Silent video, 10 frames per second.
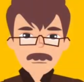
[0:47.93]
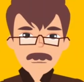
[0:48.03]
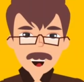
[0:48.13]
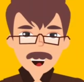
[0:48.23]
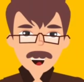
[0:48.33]
the
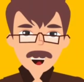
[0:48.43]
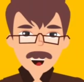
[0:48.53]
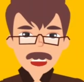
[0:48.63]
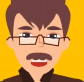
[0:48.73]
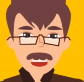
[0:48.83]
forces
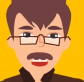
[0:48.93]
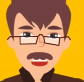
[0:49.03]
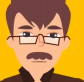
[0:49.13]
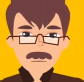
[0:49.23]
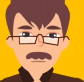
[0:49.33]
are
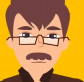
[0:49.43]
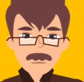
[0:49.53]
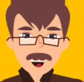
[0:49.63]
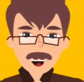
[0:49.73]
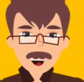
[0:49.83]
balanced,
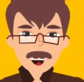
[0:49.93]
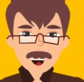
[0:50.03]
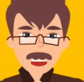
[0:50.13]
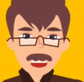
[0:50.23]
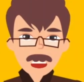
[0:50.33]
so the
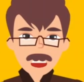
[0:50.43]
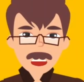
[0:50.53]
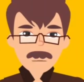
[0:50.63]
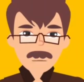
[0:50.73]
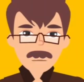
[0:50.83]
box doesn't
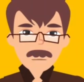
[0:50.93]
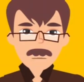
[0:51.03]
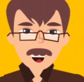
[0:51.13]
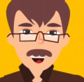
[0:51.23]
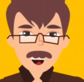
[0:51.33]
move.
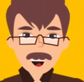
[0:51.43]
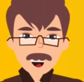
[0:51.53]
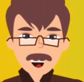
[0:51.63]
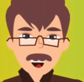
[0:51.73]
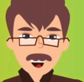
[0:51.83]

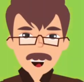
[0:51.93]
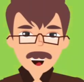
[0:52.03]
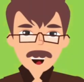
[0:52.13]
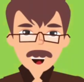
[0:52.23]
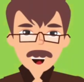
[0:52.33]

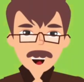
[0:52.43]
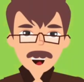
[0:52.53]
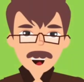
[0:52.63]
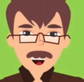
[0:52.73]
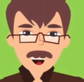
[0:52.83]
Now,
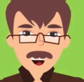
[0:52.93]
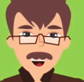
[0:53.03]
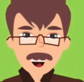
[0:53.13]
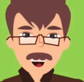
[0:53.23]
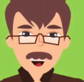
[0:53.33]
one
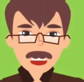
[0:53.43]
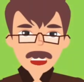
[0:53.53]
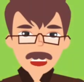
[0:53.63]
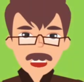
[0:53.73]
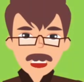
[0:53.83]
force is
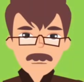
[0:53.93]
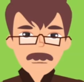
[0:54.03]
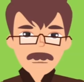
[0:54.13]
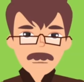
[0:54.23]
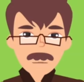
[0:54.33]
stronger,
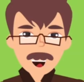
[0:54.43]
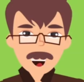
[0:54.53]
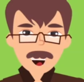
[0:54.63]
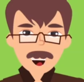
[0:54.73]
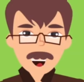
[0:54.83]
and the
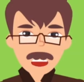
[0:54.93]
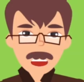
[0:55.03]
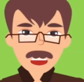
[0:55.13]
box moves